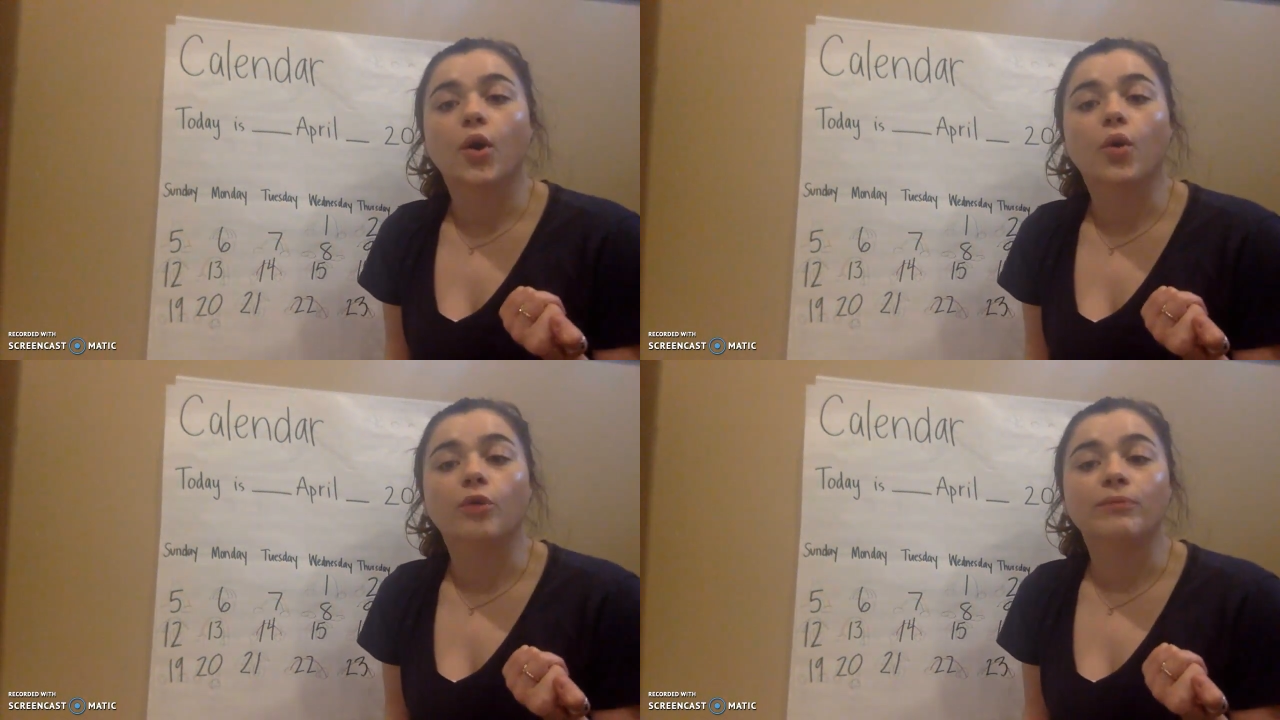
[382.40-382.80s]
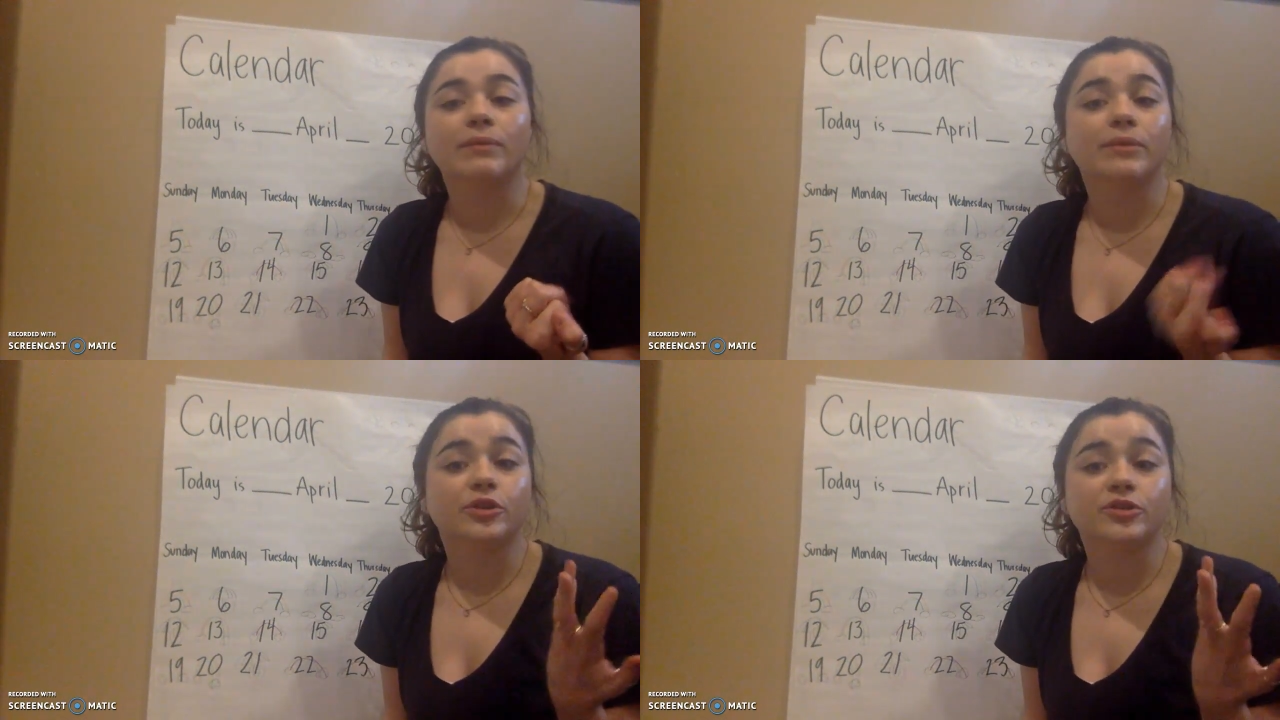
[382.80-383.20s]
or
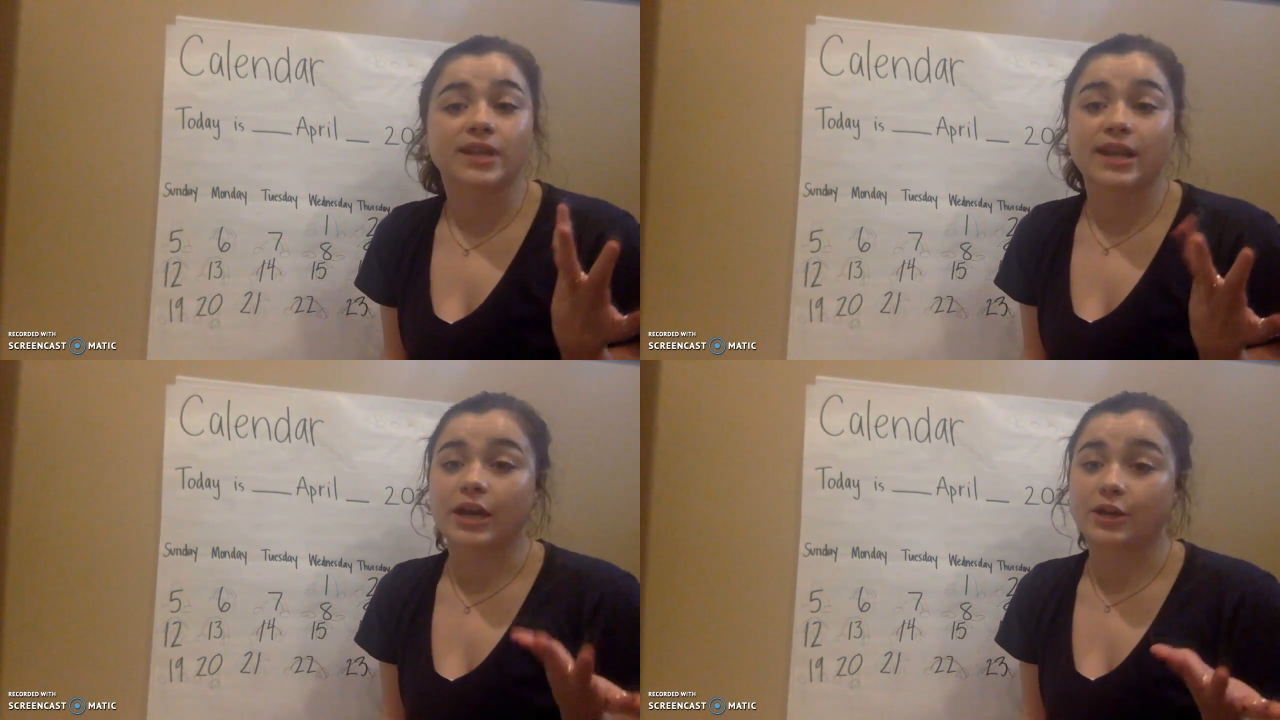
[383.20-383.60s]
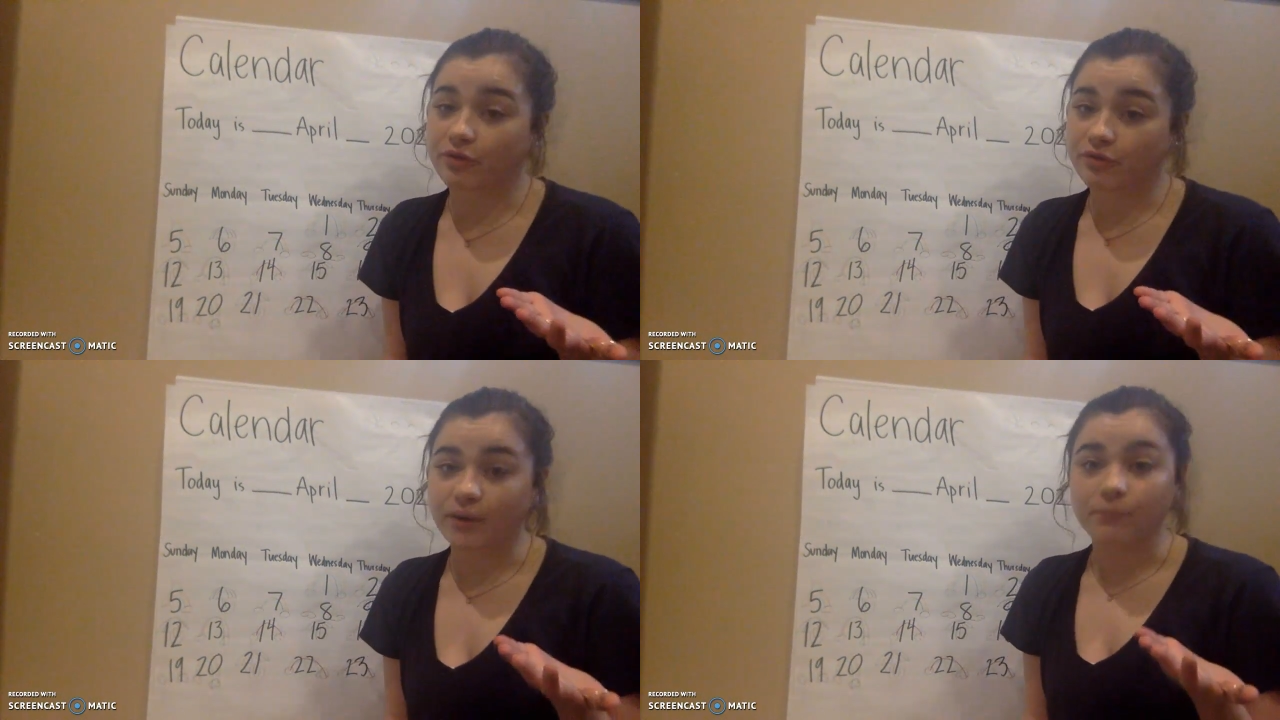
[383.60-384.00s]
maybe you're sitting on your
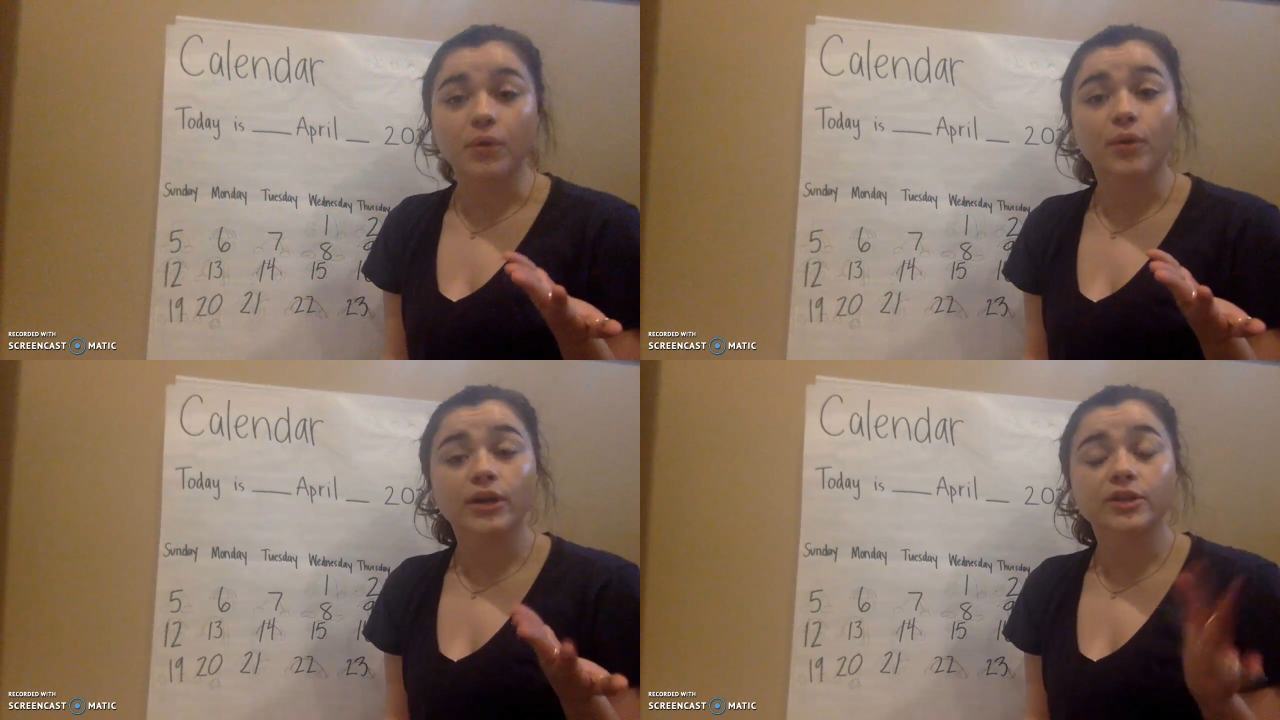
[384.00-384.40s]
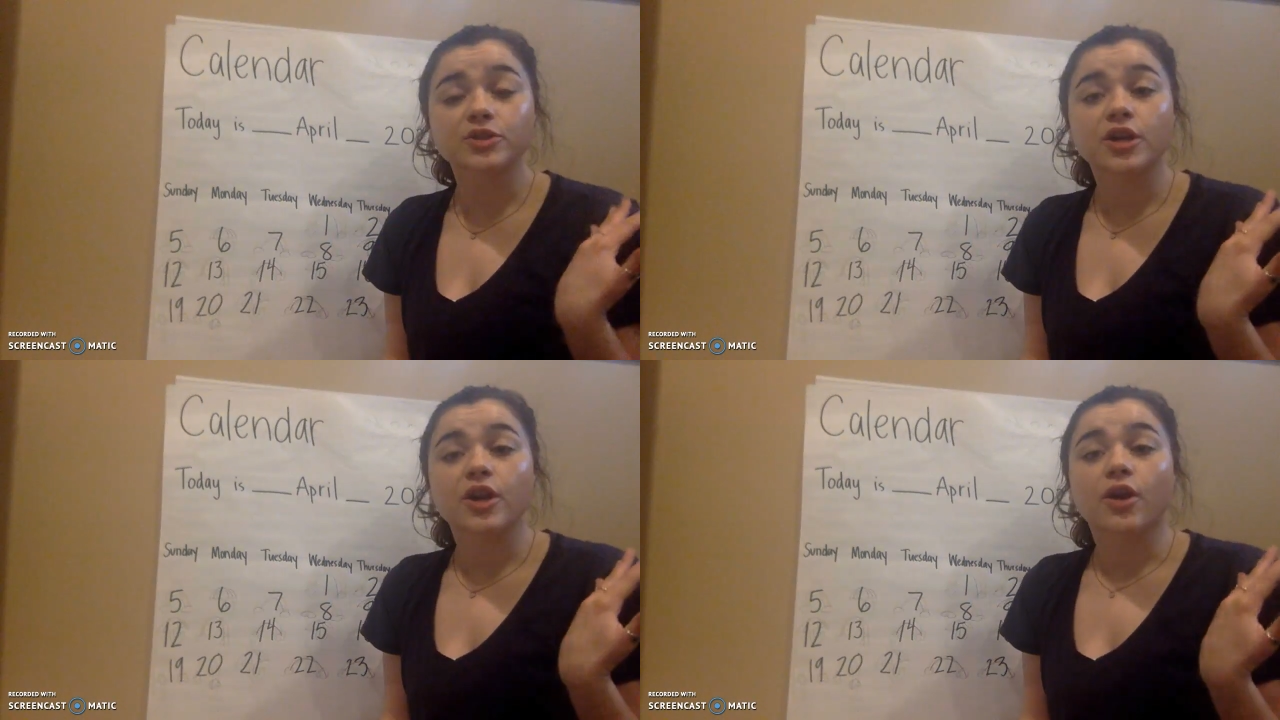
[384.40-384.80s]
front
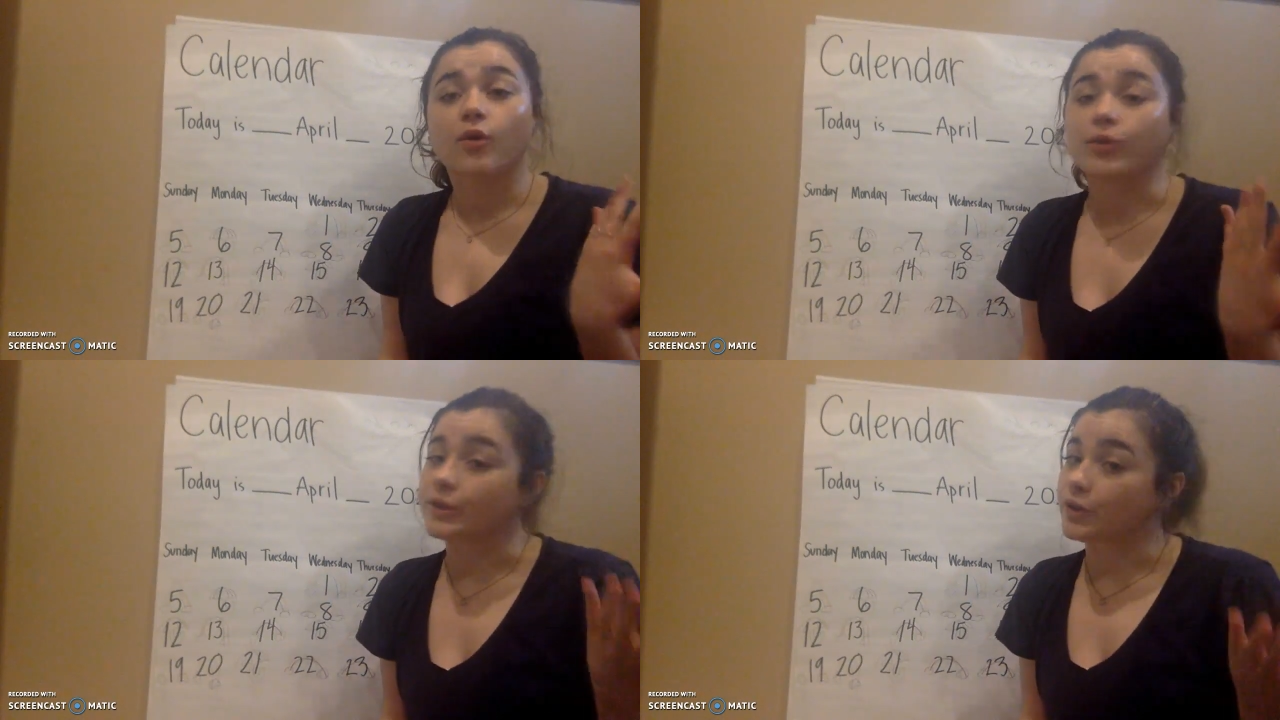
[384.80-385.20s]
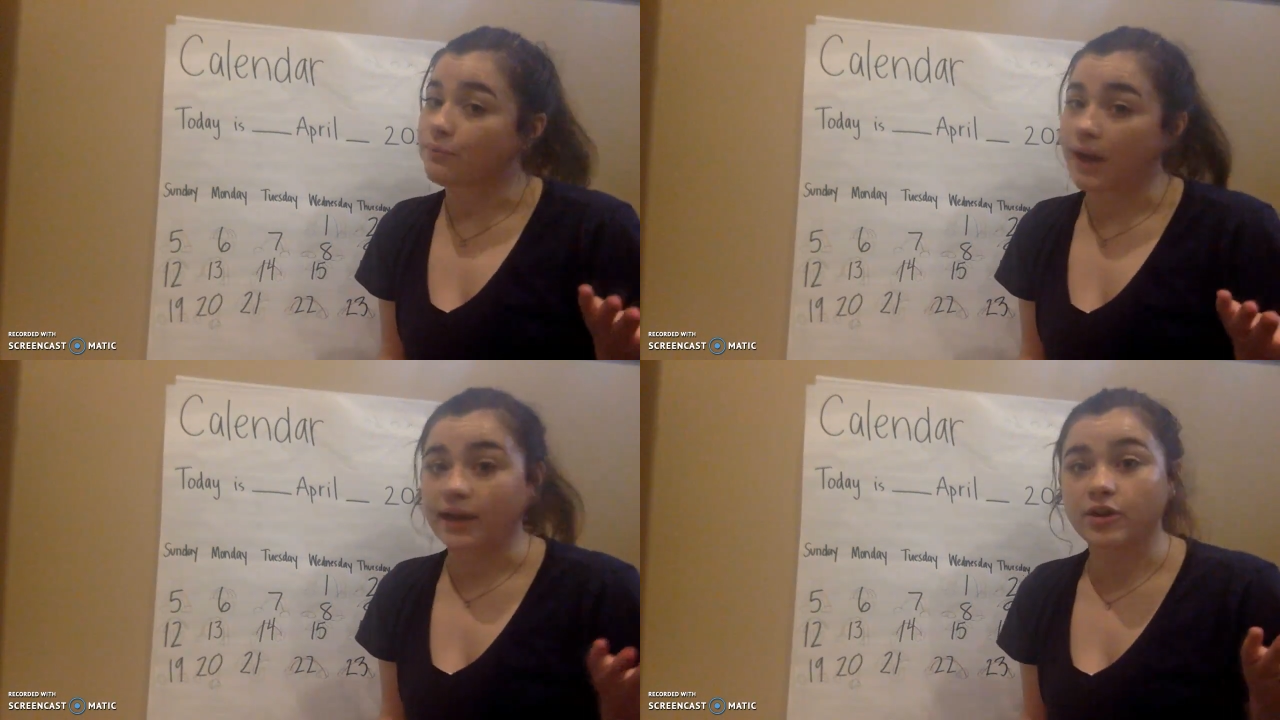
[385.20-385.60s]
porch or in your
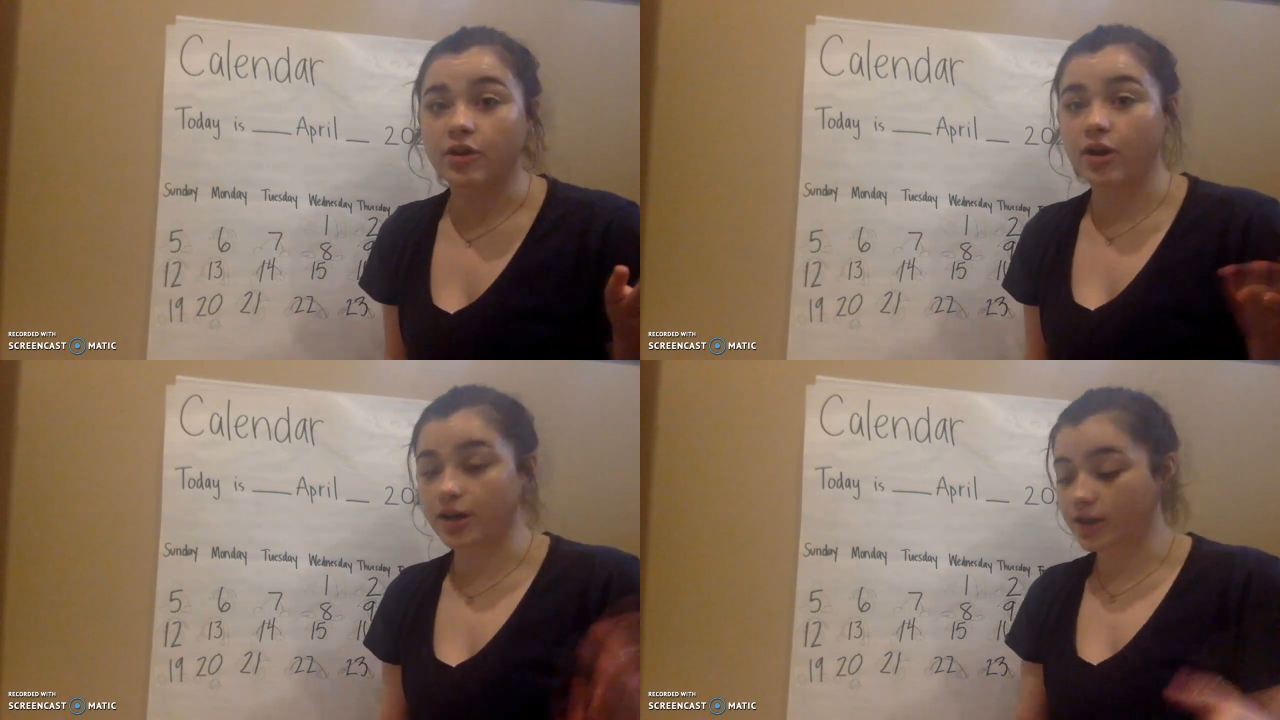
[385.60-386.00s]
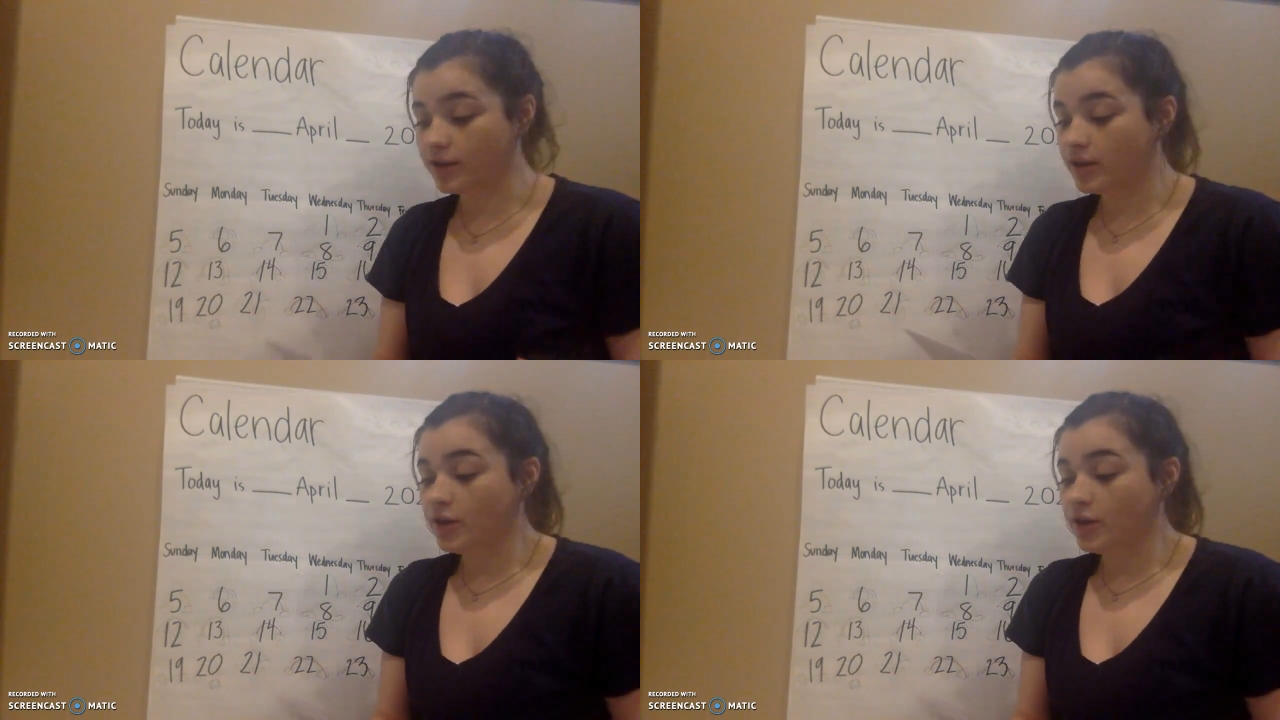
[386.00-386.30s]
backyard.